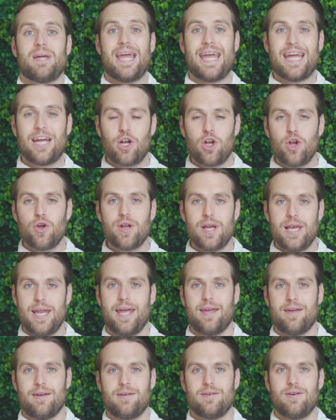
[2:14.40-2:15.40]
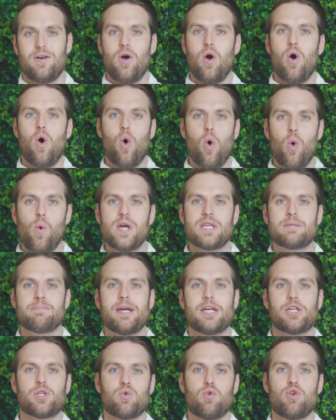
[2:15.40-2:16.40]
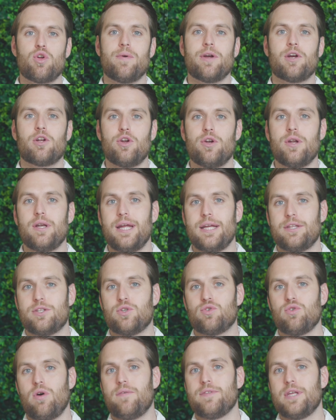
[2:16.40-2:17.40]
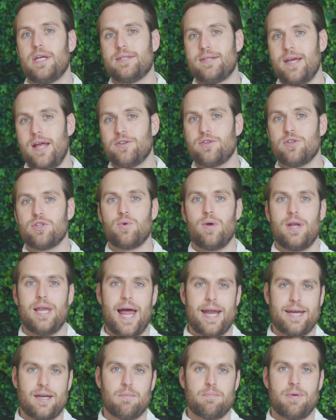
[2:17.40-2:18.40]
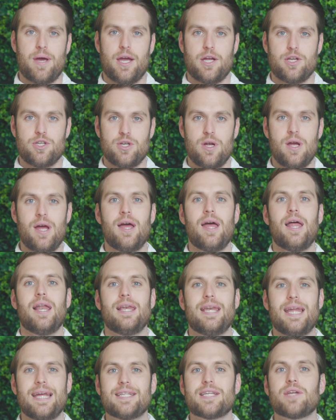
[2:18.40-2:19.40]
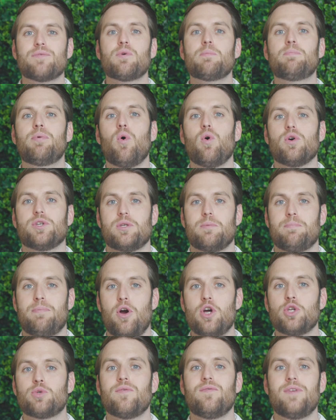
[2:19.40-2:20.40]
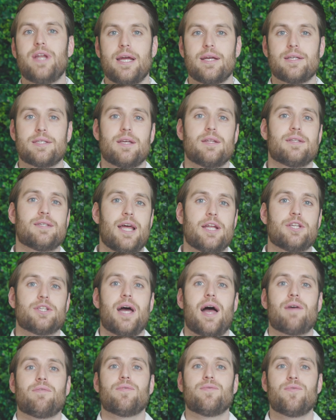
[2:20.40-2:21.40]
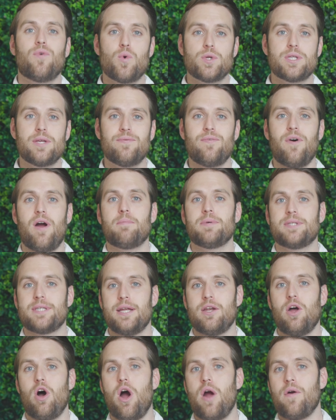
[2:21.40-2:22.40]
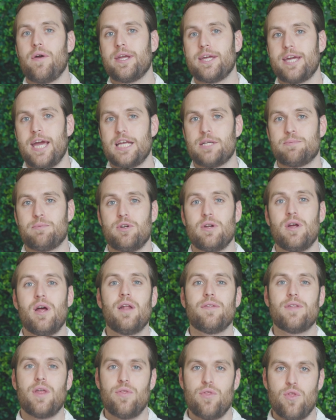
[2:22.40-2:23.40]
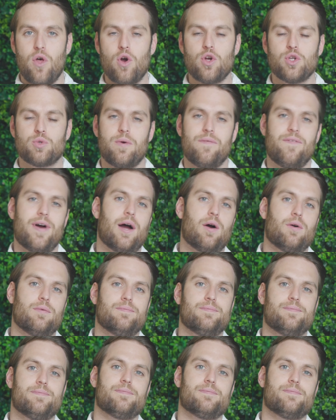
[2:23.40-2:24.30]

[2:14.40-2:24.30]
Include a link. Always make sure you include a link to drive the attention to a landing page. LinkedIn reports that posts with links tend to have a 45% higher engagement than those without.